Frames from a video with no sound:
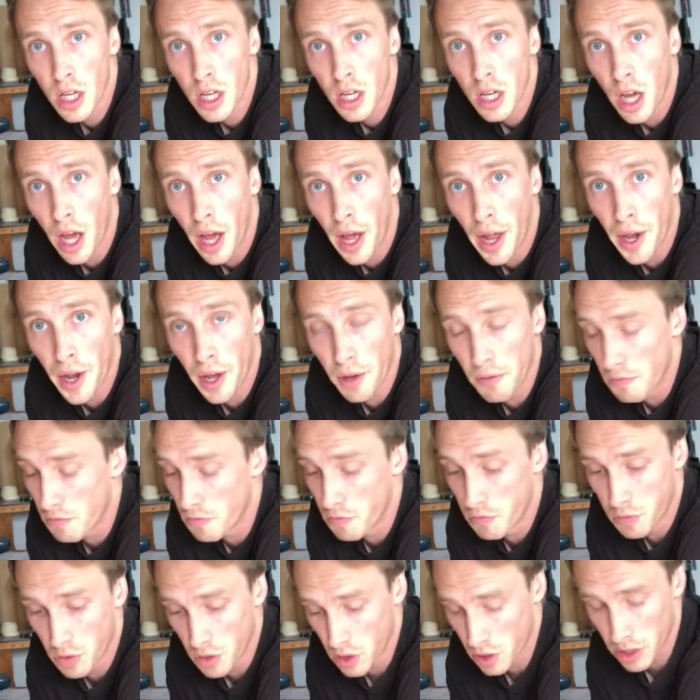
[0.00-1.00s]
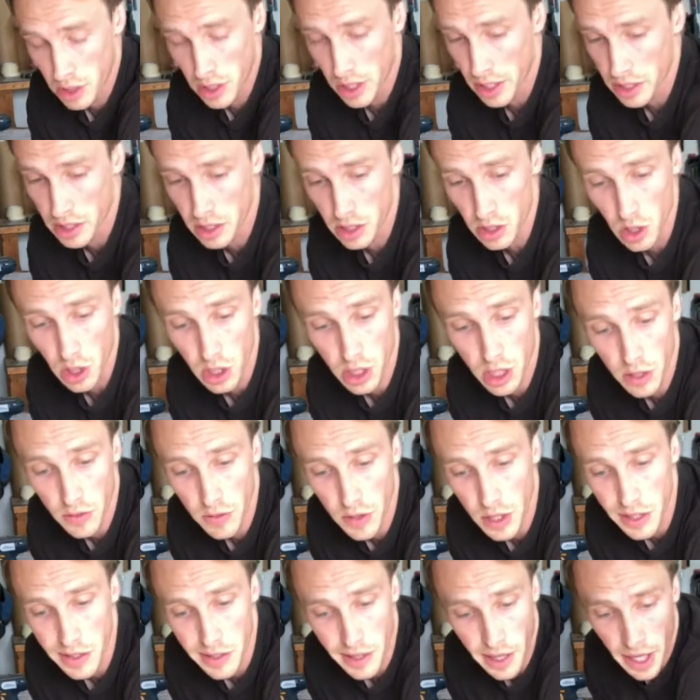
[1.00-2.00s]
and I've really liked the look of
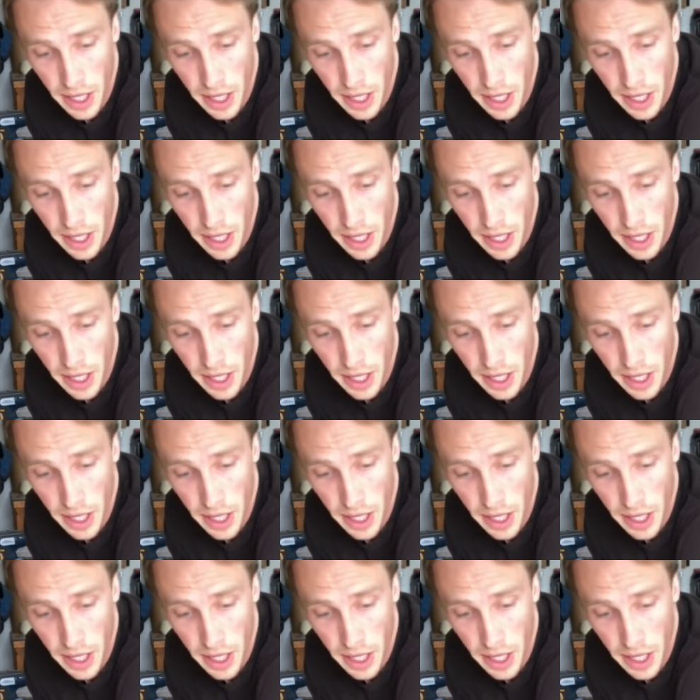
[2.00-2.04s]
it,